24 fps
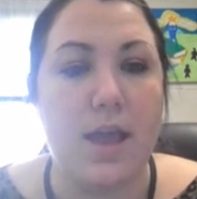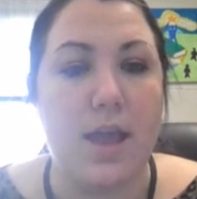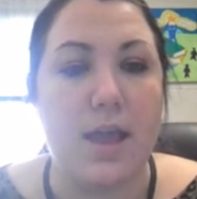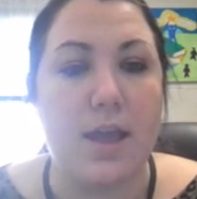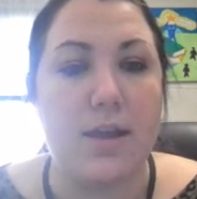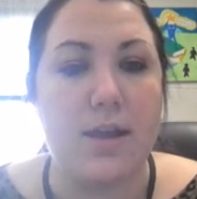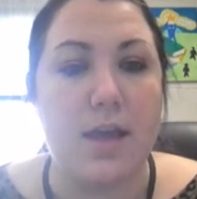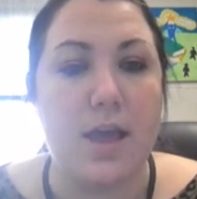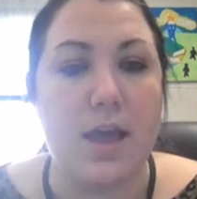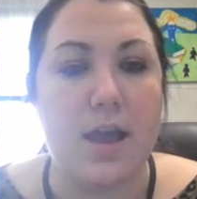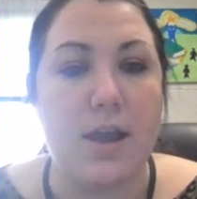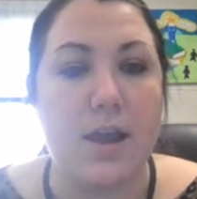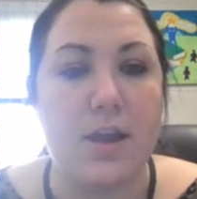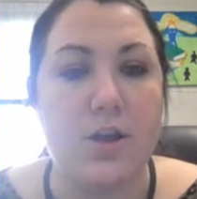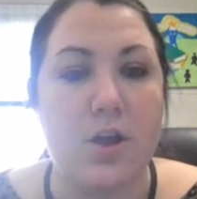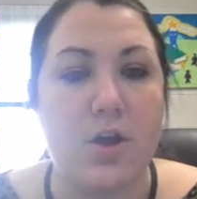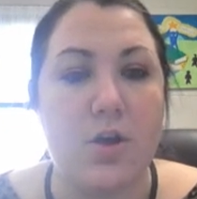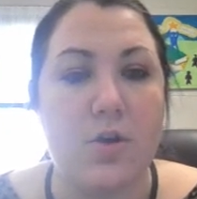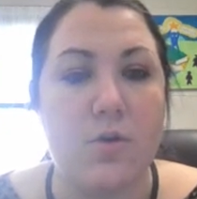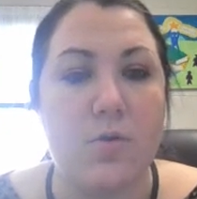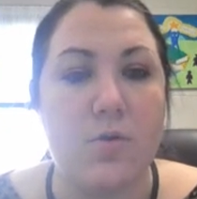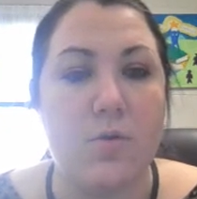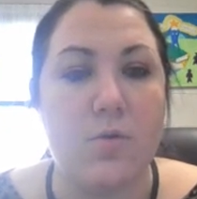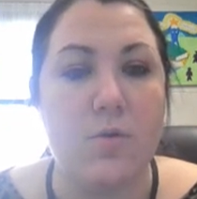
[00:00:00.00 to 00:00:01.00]
And I
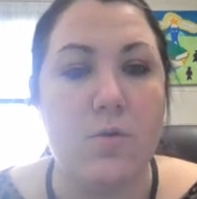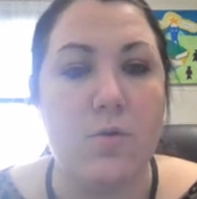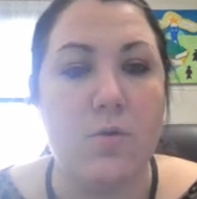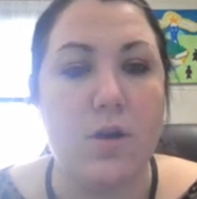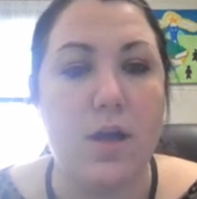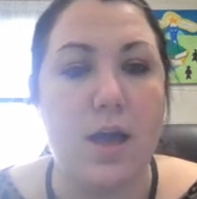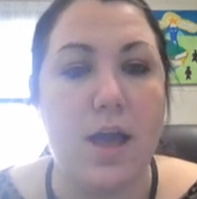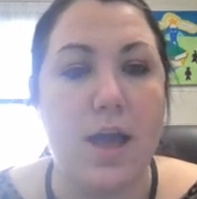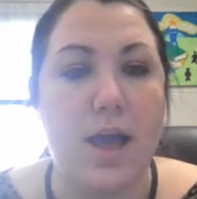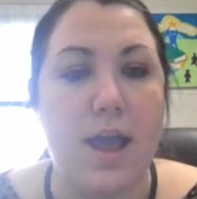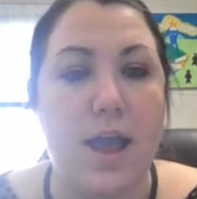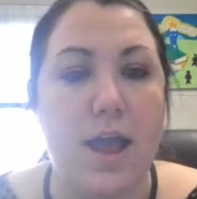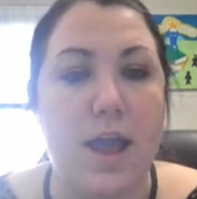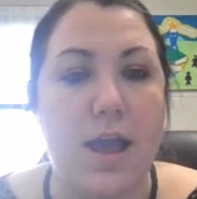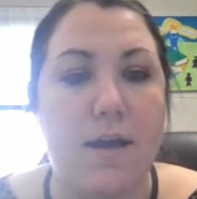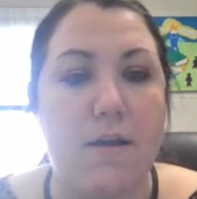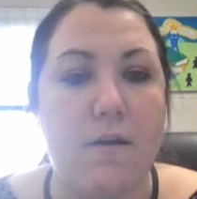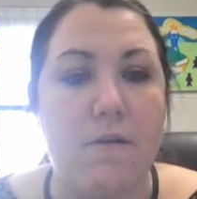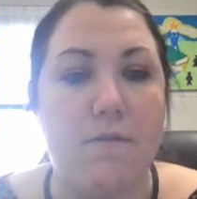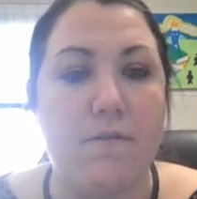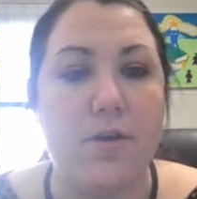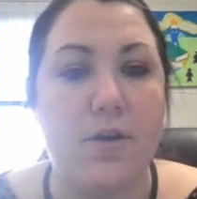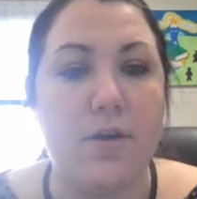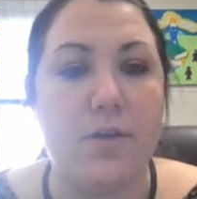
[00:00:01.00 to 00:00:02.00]
know I
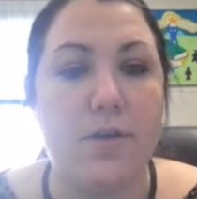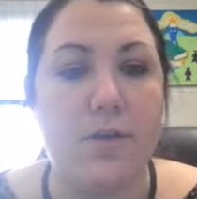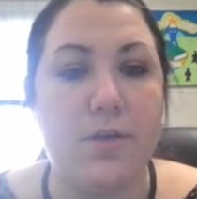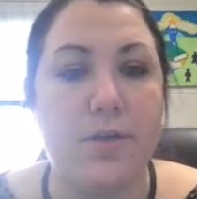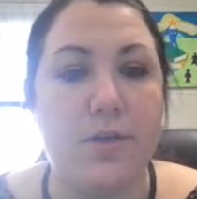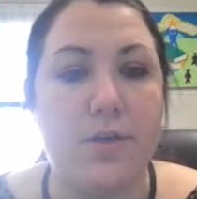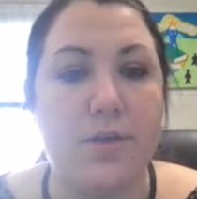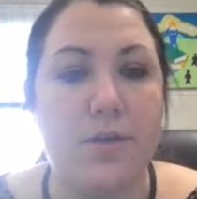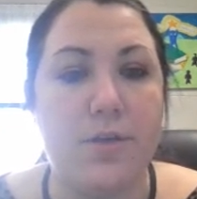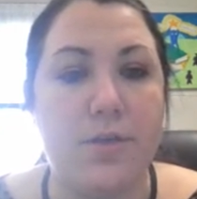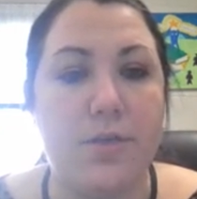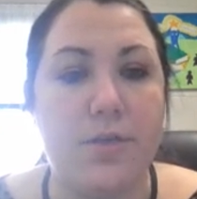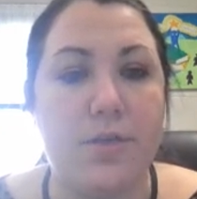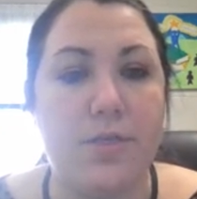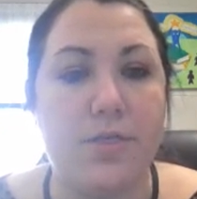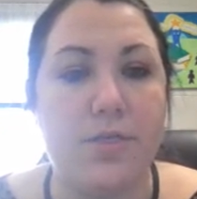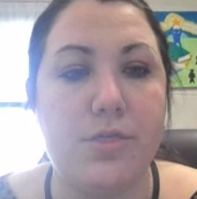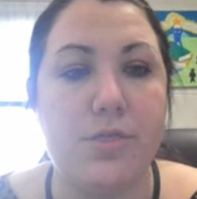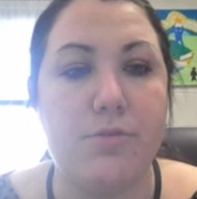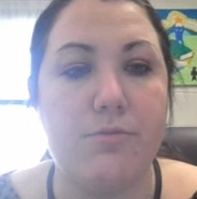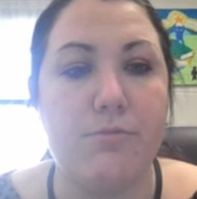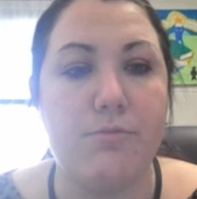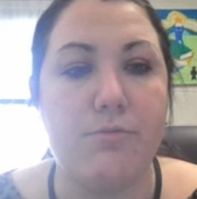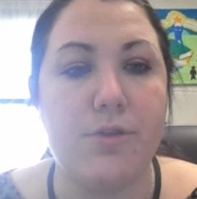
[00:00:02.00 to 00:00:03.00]
have
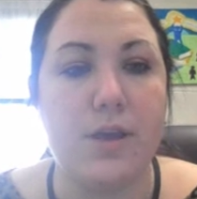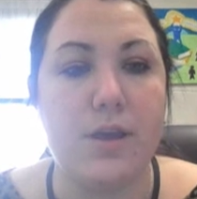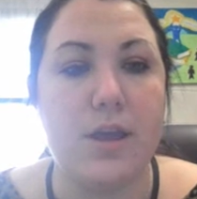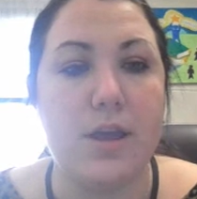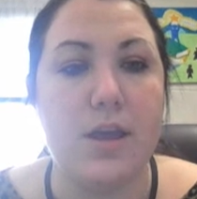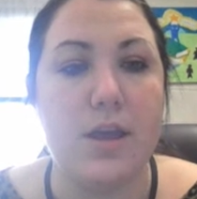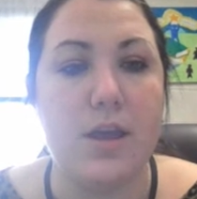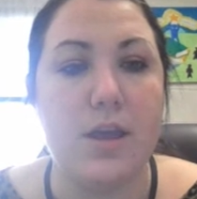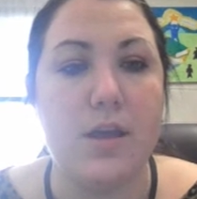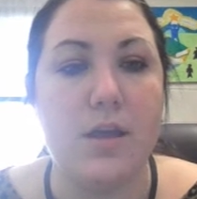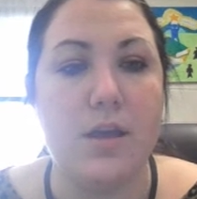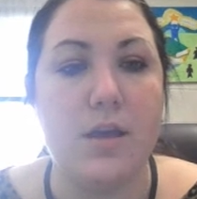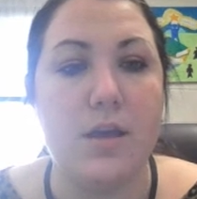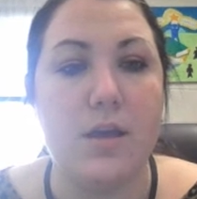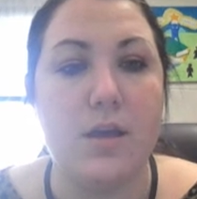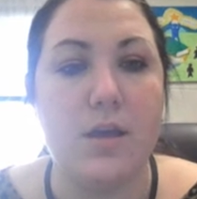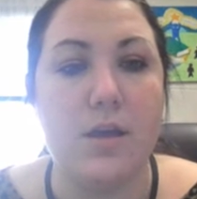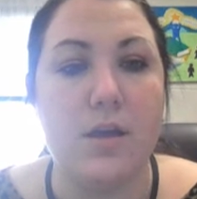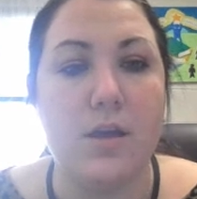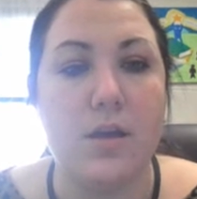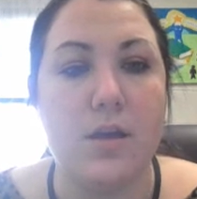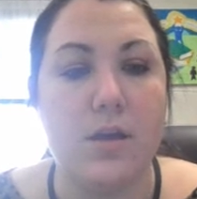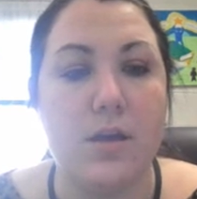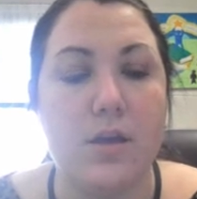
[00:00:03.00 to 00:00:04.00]
3
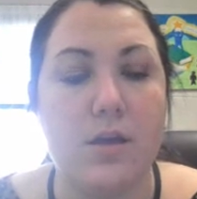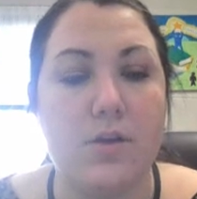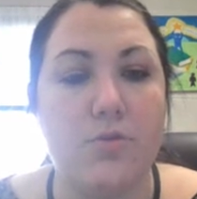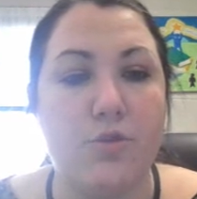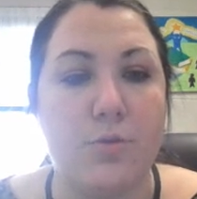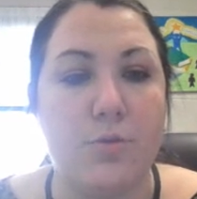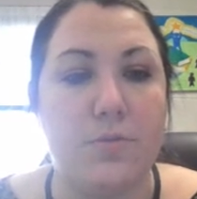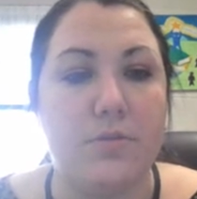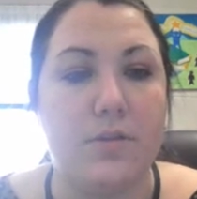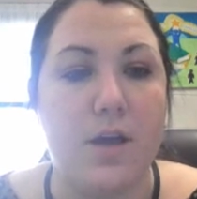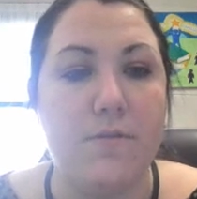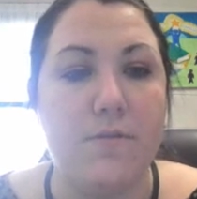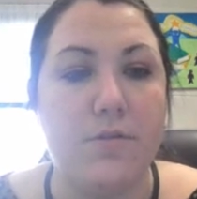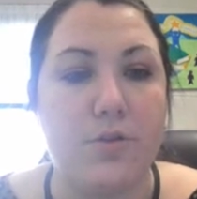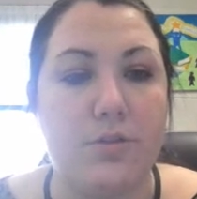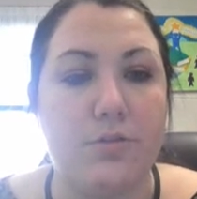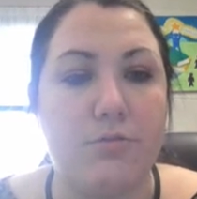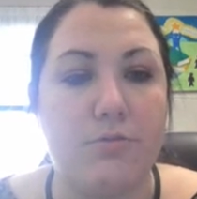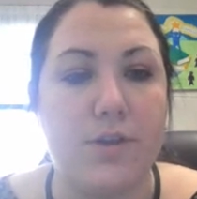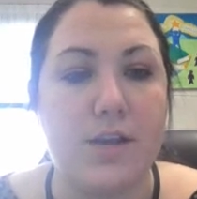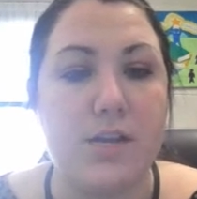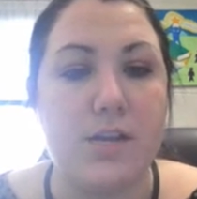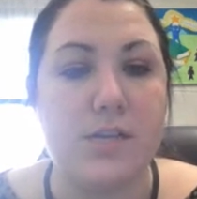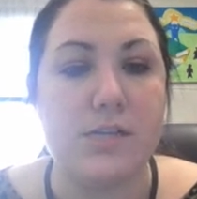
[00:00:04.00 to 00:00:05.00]
groups of, or
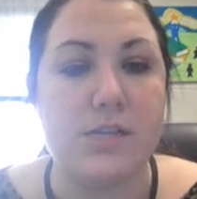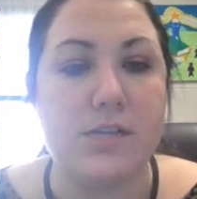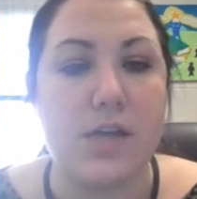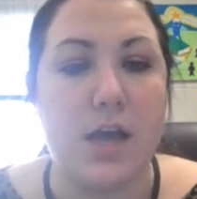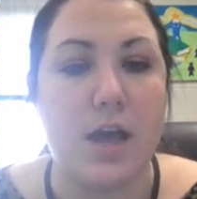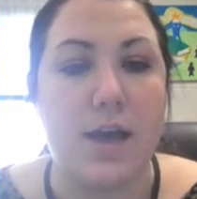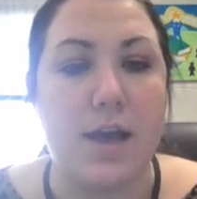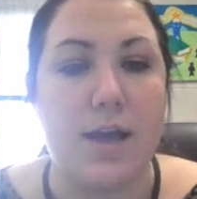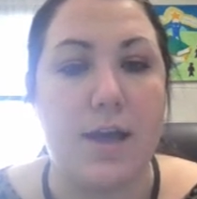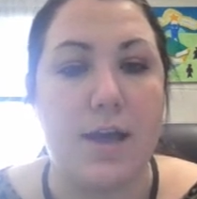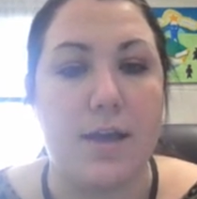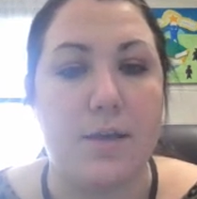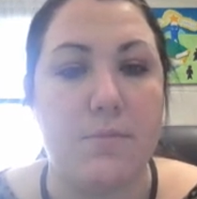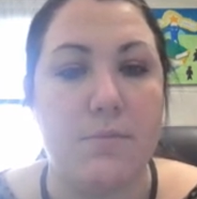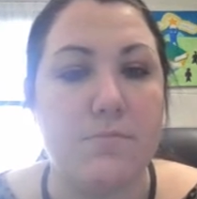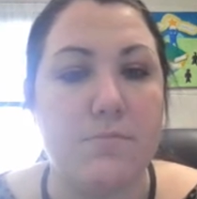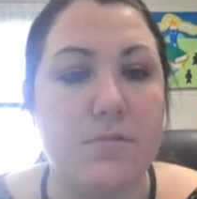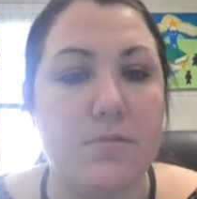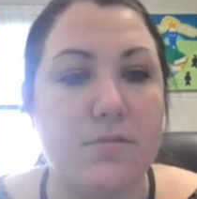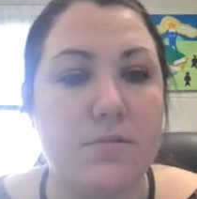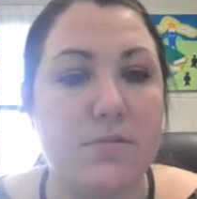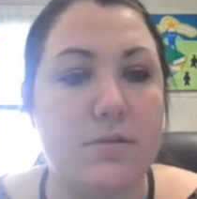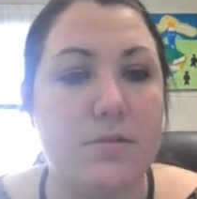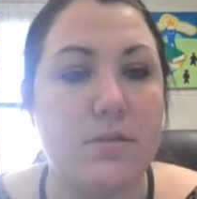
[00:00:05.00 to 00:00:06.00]
3
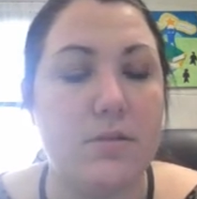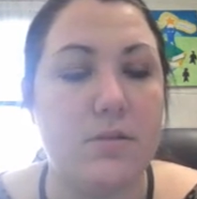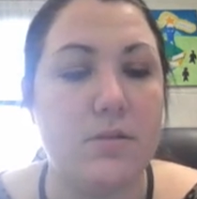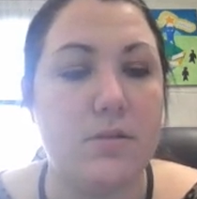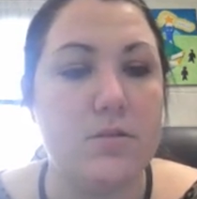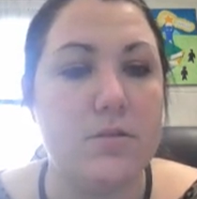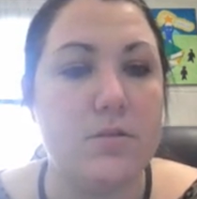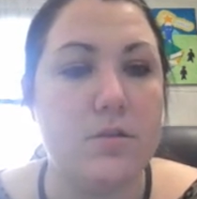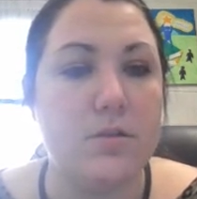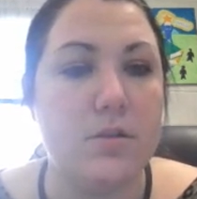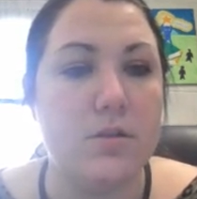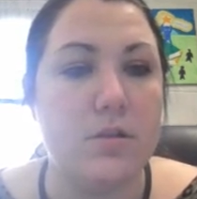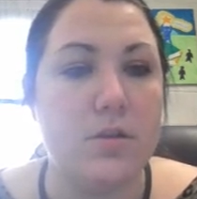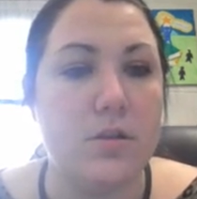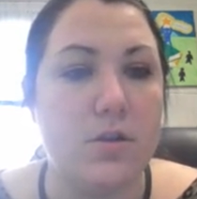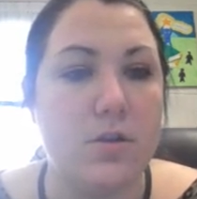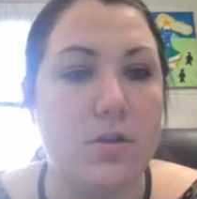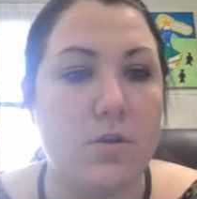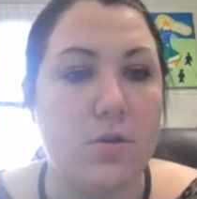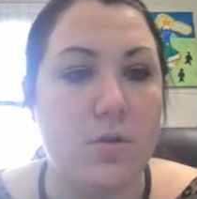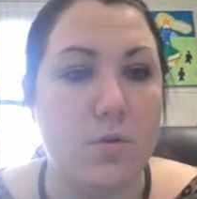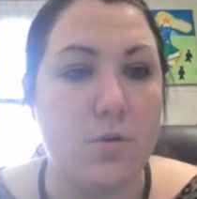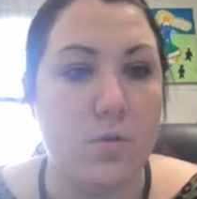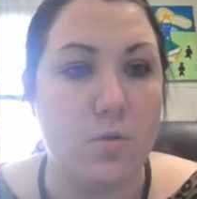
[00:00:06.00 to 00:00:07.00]
times,
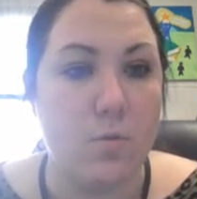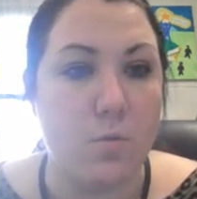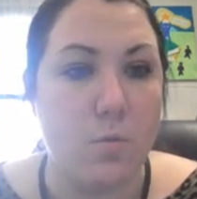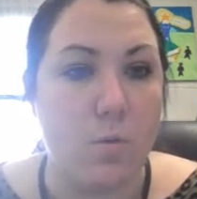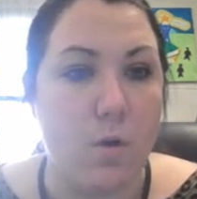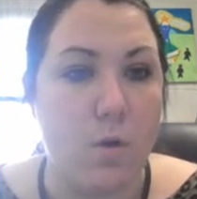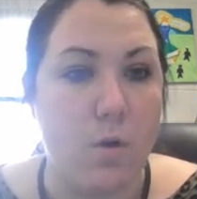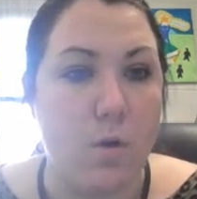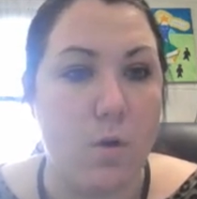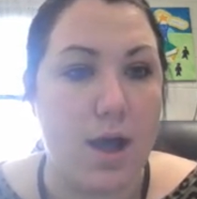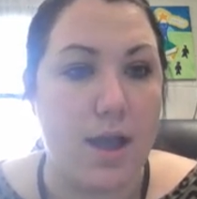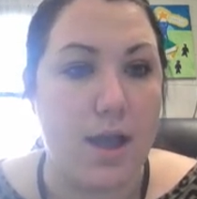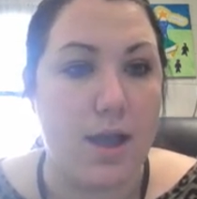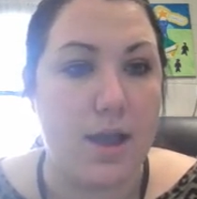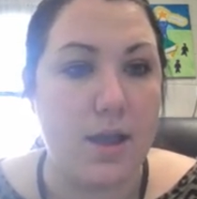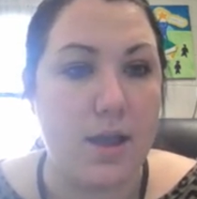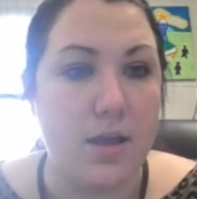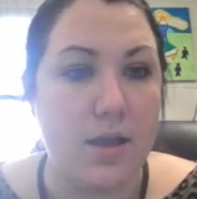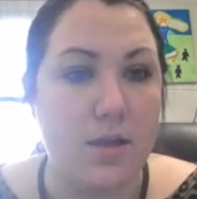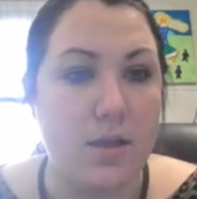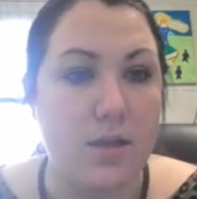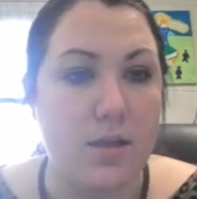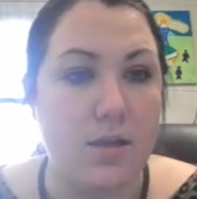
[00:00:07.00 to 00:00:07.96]
y